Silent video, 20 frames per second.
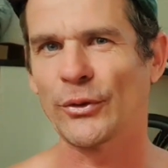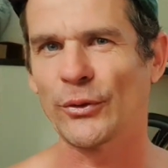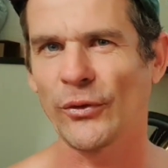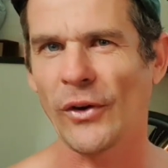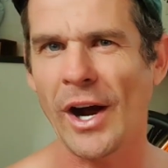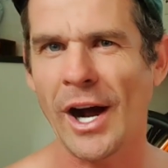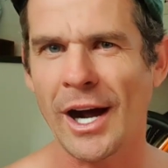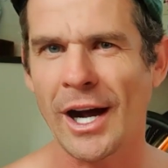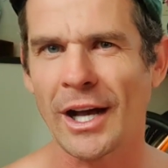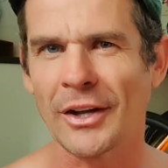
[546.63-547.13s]

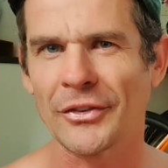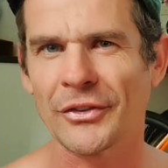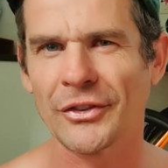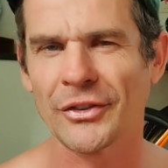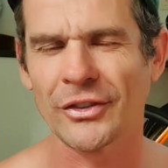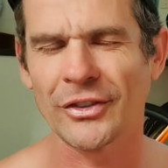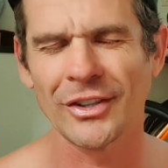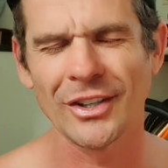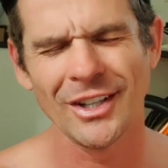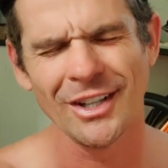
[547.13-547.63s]

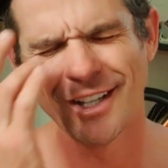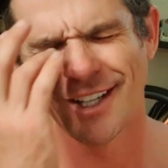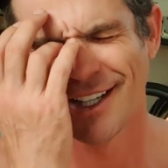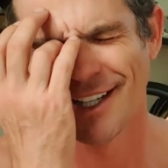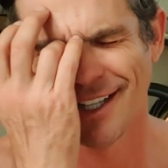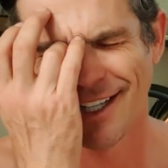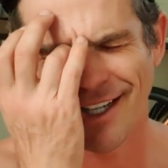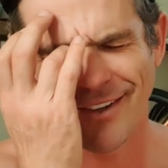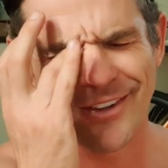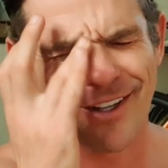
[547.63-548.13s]
fasts,
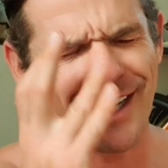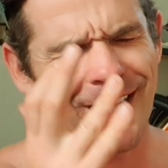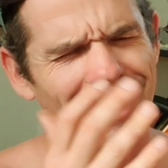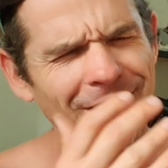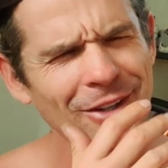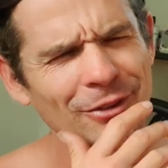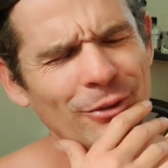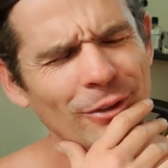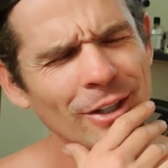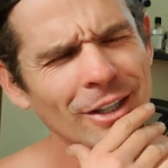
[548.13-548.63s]
I'm like, hang
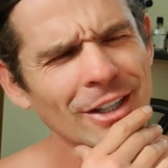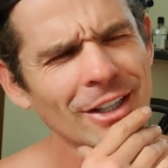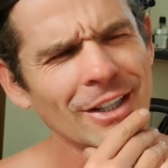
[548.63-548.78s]
on, if